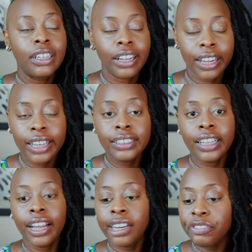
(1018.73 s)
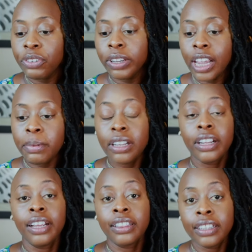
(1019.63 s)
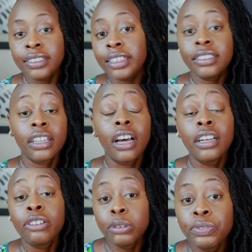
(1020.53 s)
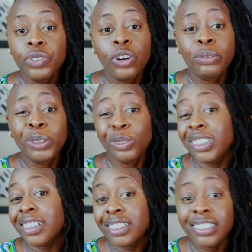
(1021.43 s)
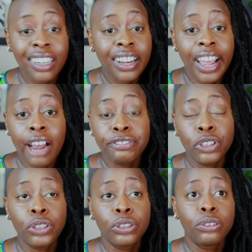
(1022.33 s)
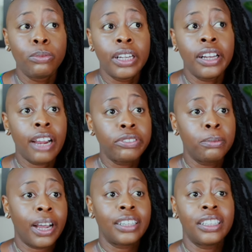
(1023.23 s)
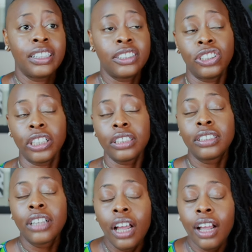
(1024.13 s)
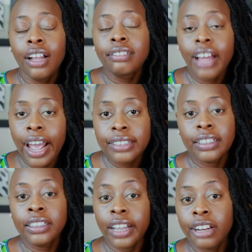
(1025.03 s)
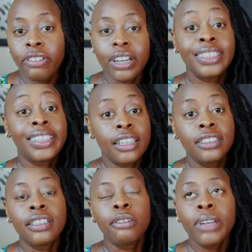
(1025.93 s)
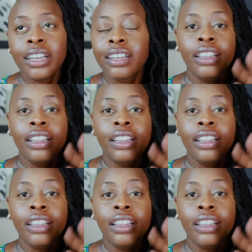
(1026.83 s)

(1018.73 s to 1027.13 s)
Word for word: Like I said, if you came in late, this is the cutting floor. We do this on a Sunday afternoon when everybody is just relaxed and getting ready to get into the week.